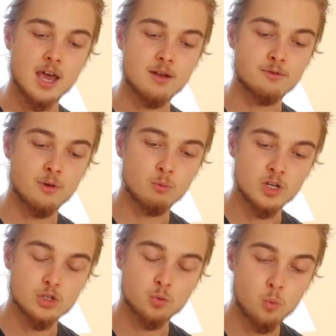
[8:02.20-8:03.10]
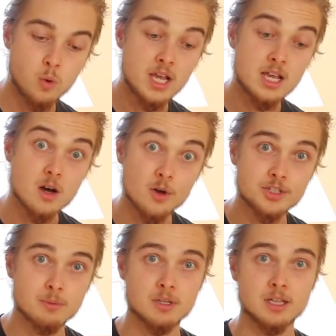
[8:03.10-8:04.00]
and from which we
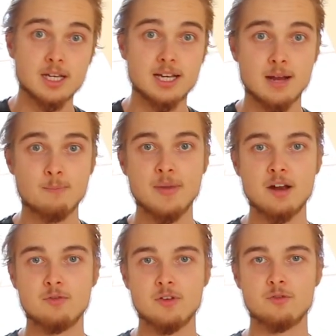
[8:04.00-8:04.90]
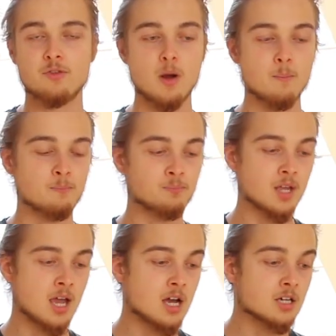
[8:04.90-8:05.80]
ultimately can benefit from.
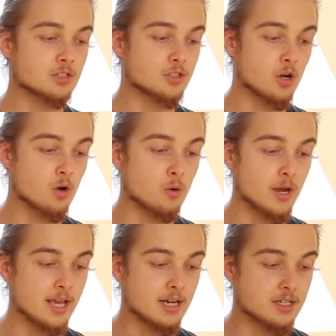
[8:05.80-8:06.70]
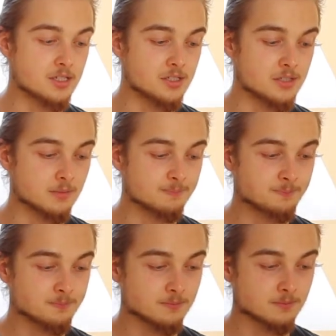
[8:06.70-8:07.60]
So it is
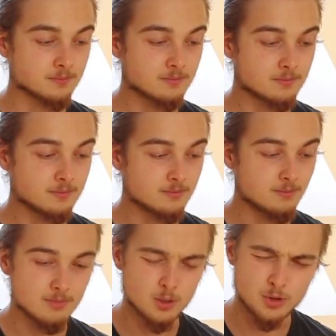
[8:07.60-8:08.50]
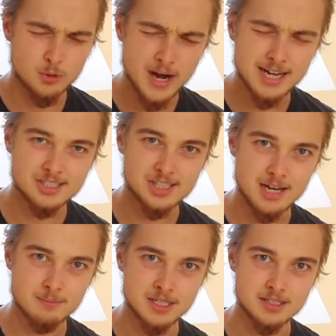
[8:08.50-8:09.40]
with great
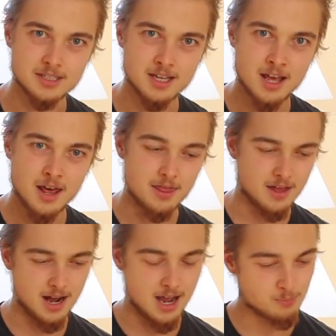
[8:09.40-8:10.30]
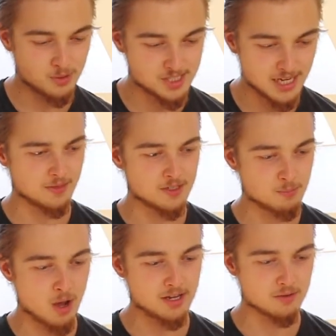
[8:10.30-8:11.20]
excitement that I present this
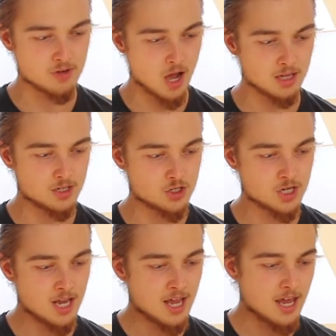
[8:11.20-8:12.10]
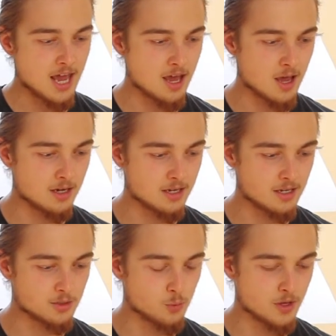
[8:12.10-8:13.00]
body of knowledge, and it
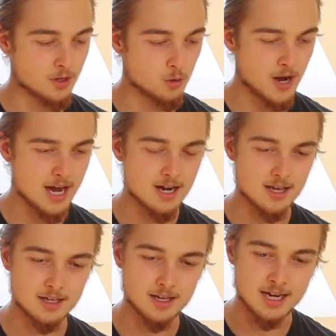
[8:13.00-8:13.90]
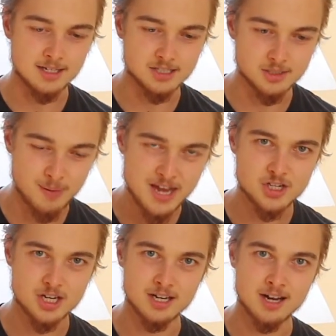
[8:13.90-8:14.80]
is with great
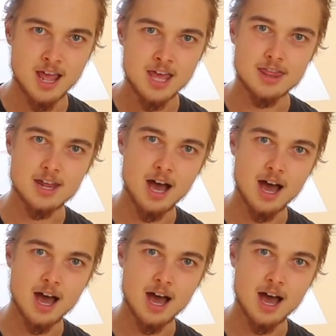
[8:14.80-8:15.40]
anticipation that